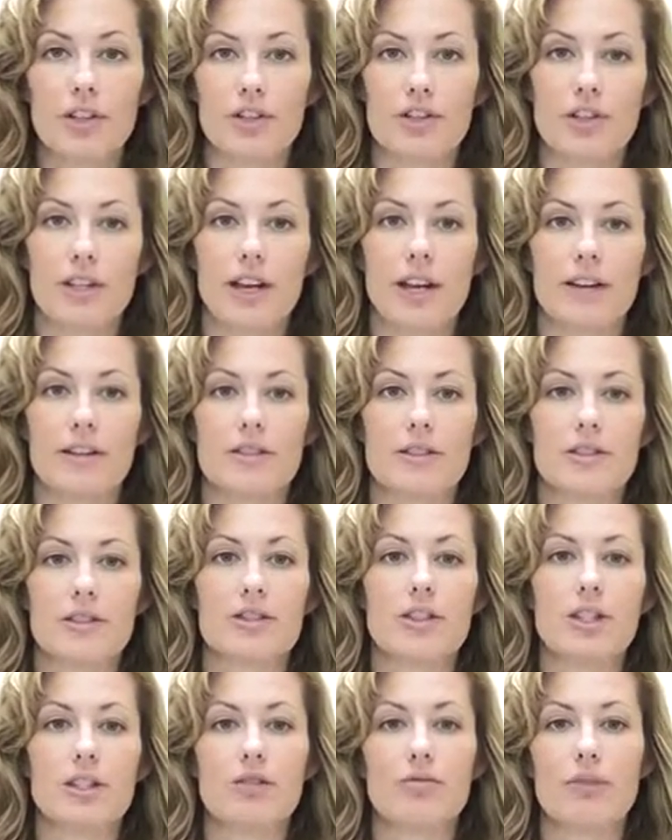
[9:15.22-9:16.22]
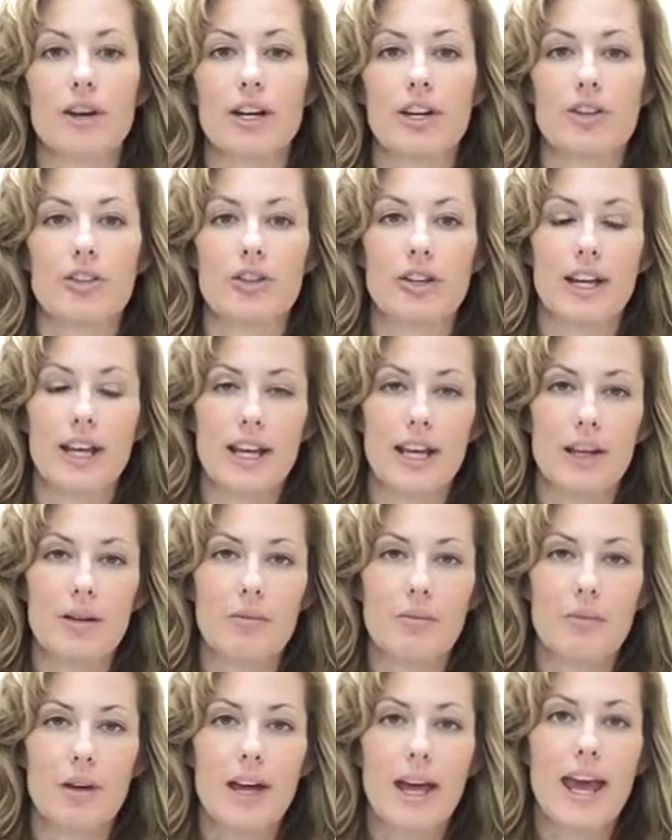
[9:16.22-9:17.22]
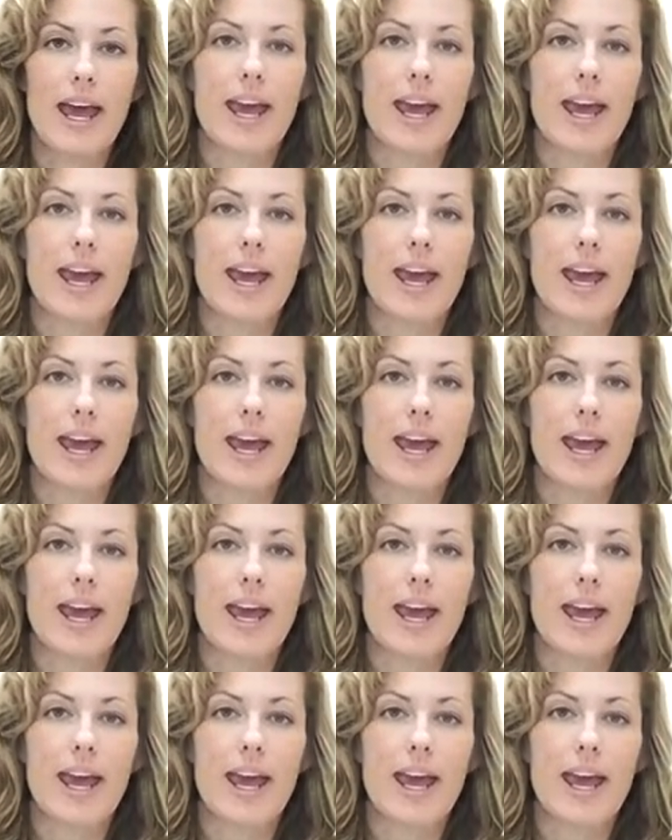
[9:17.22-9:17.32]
your test, you need to write your name